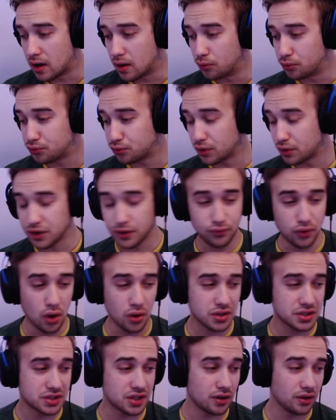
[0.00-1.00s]
For the
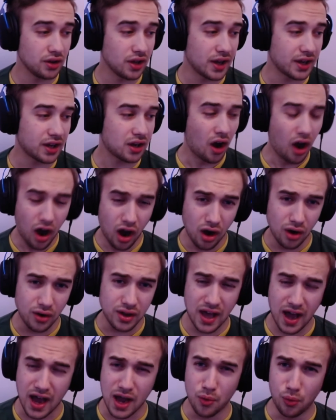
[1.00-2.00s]
folks that are like, oh
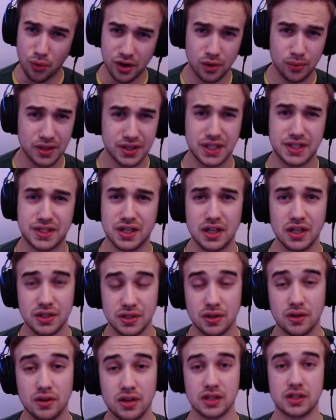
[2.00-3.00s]
yeah, I wonder what that's going to
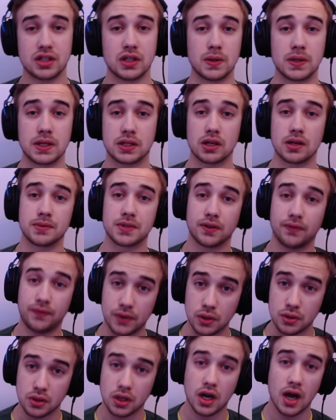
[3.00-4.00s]
turn into in terms of
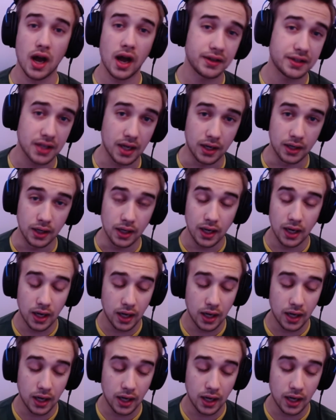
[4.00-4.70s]
future content.